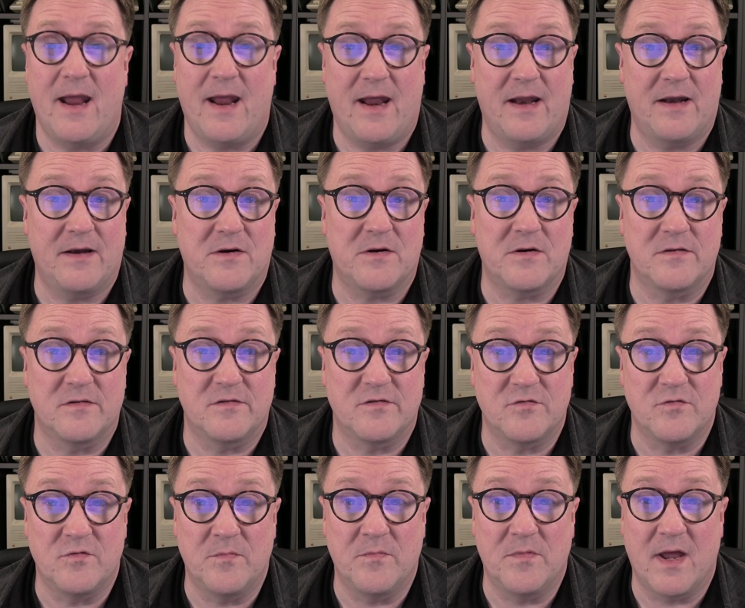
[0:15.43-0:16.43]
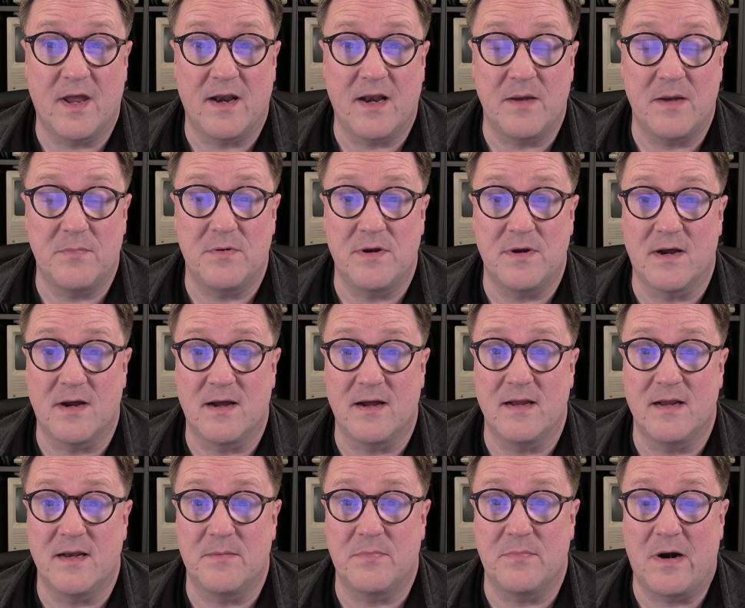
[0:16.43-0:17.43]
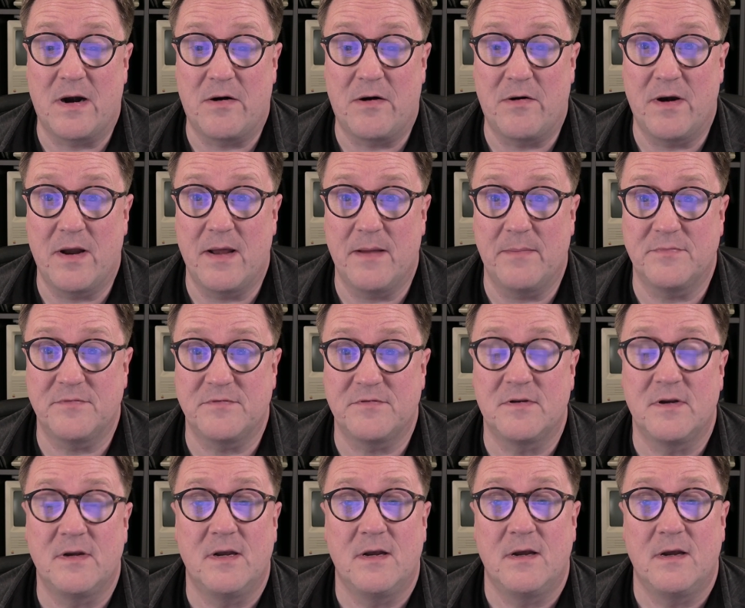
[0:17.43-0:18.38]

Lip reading: and consume that API in Power Apps,